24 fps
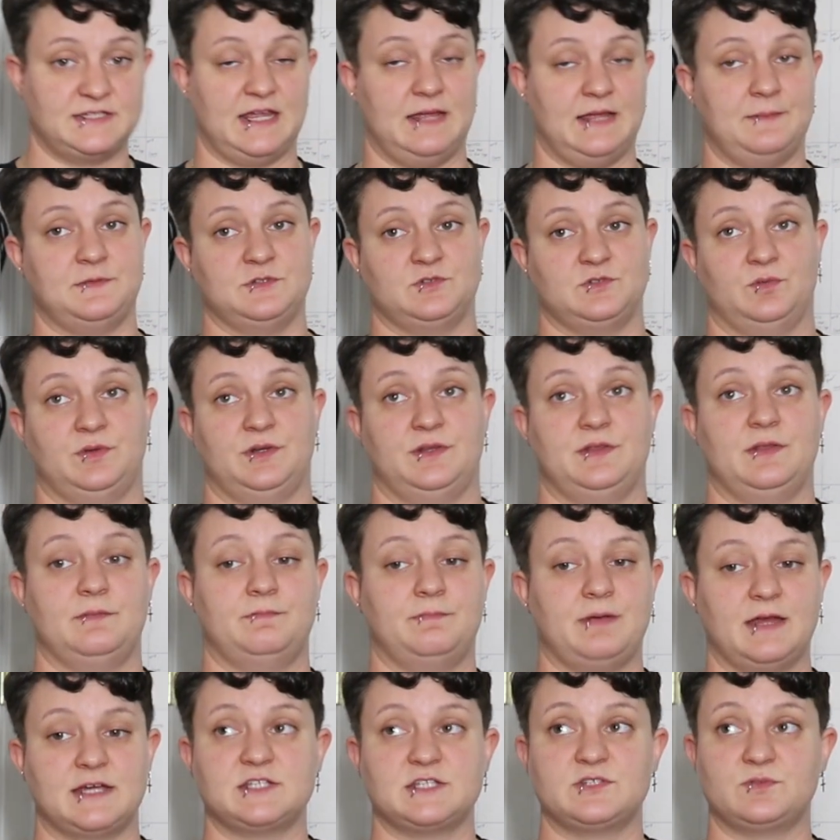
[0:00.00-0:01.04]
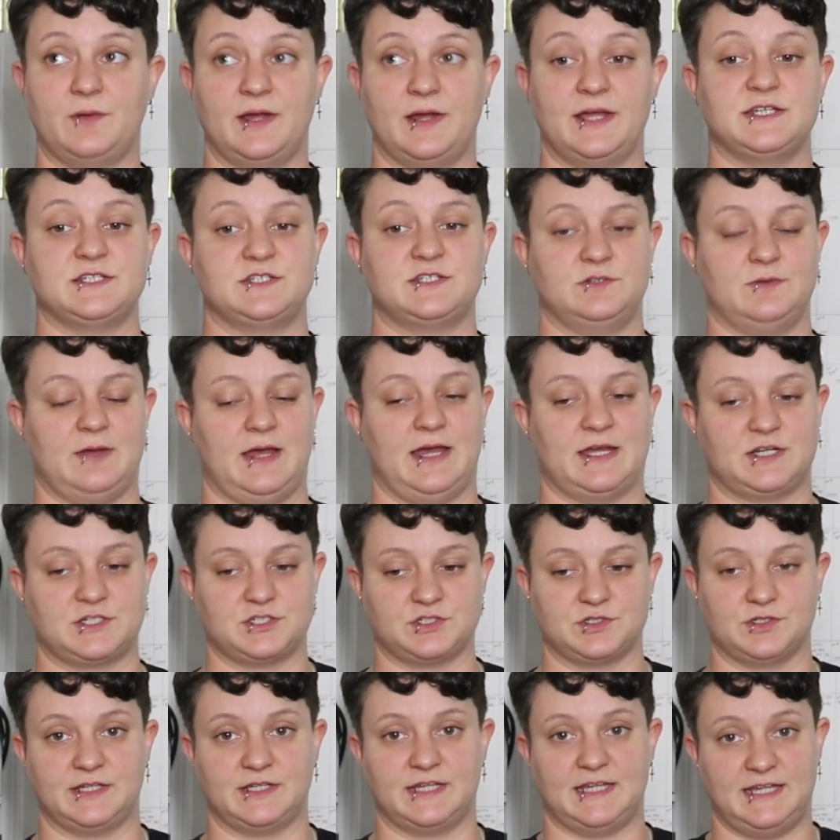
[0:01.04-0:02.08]
tape is one of the best ways to
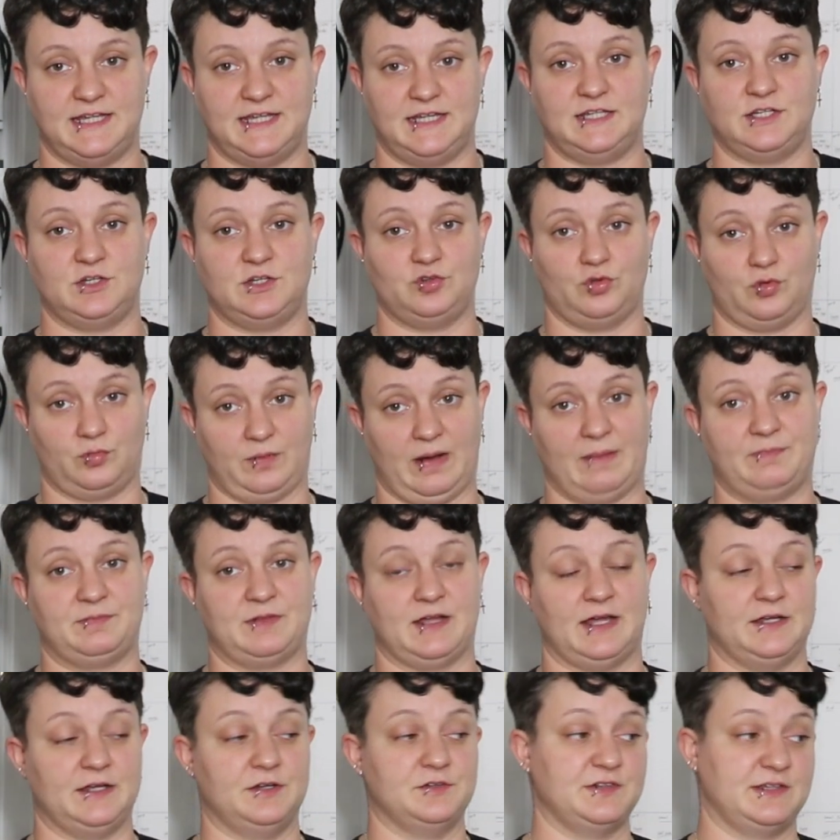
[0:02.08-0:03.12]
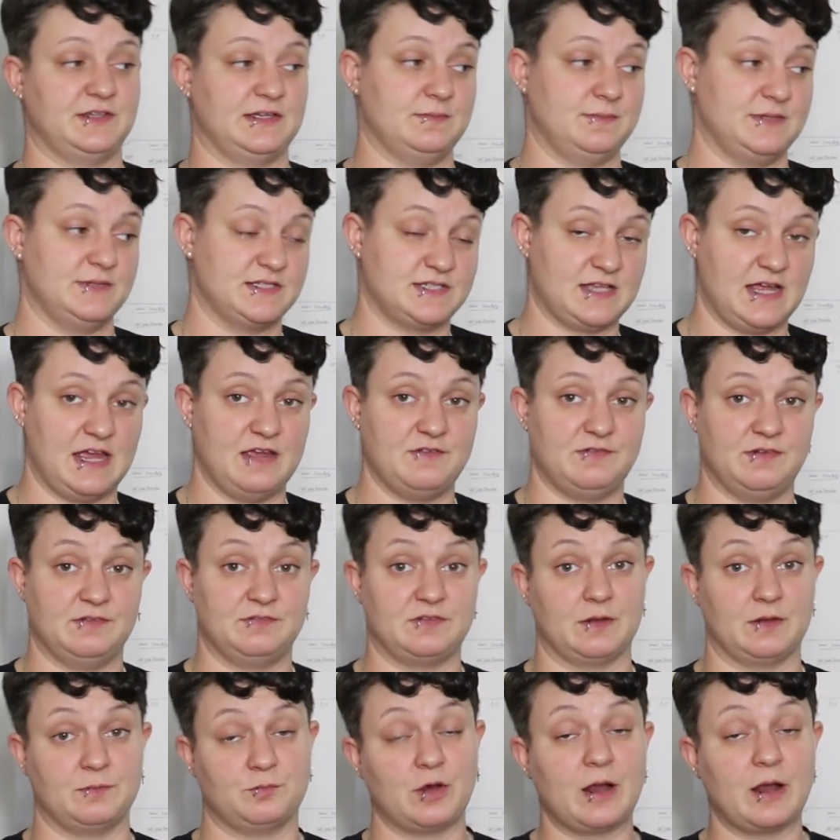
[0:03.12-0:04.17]
actually heat your reptiles. It can be safe if
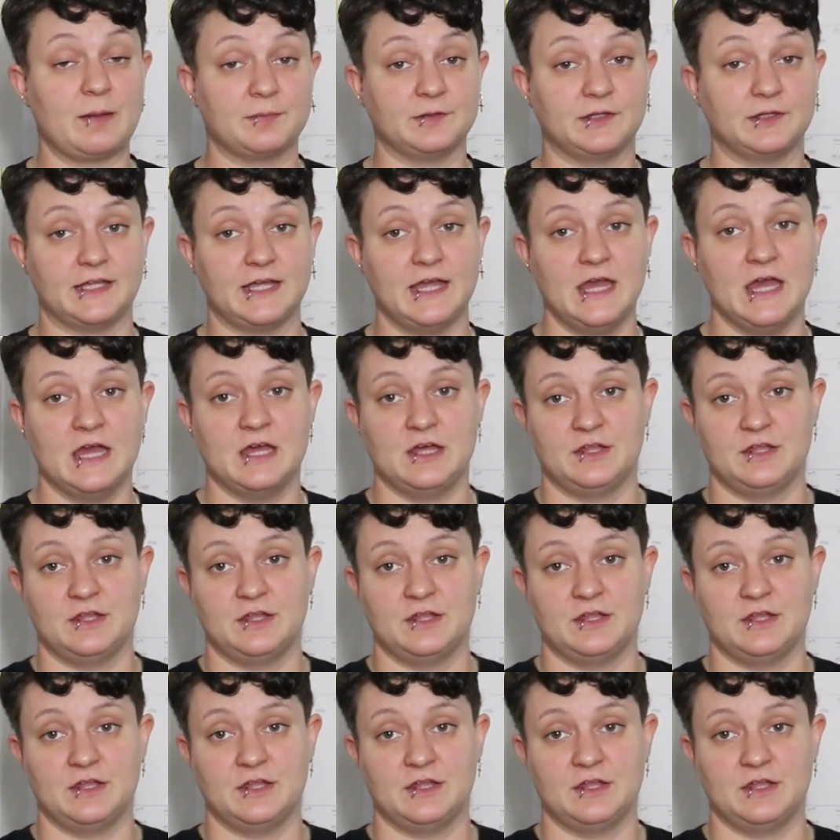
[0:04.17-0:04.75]
done properly.